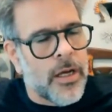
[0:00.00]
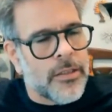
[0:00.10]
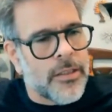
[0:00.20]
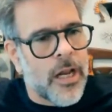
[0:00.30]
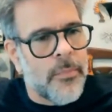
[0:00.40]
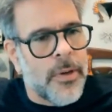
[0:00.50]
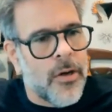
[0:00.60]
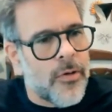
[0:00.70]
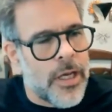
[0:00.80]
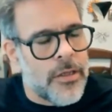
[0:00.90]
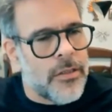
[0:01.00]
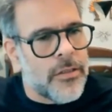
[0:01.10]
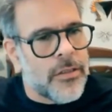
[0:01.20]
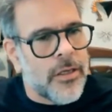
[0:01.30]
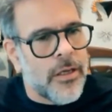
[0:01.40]
started my own
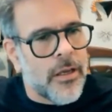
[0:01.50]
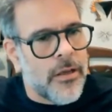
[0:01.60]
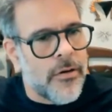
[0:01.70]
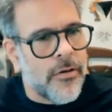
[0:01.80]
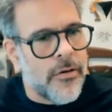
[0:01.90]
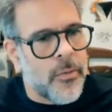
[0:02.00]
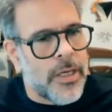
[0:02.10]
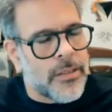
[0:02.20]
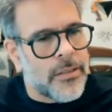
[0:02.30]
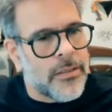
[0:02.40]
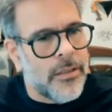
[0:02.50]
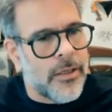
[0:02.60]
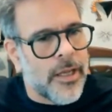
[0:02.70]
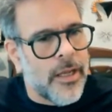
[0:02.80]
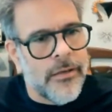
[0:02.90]
agency here in the US
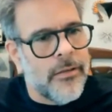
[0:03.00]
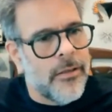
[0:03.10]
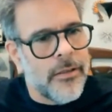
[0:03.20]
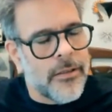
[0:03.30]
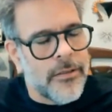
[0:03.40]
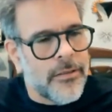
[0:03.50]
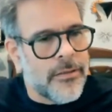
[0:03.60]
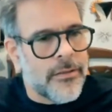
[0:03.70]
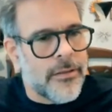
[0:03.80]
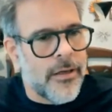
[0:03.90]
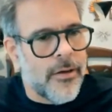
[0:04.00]
again, because